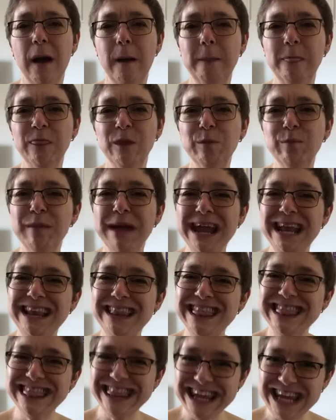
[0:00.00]
the
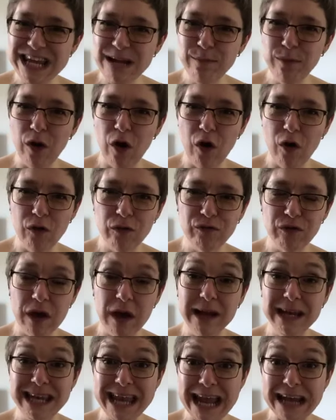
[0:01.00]
main theme of
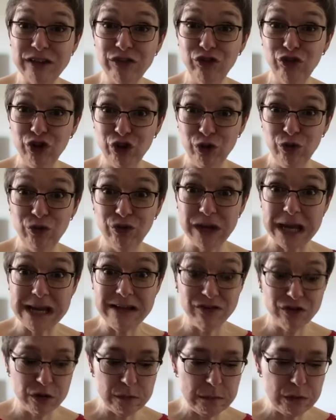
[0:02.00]
next
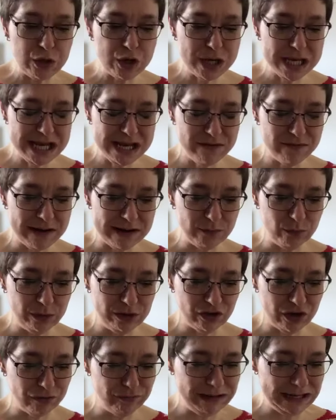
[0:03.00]
Tuesday's community event,
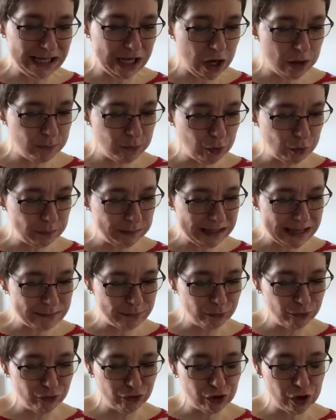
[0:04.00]
which I really hope you'll be
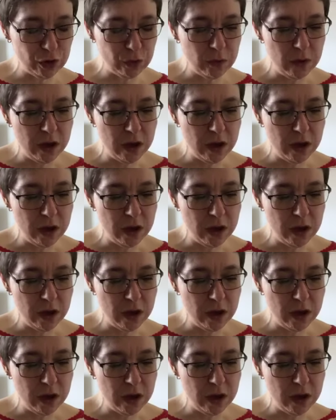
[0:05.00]
able to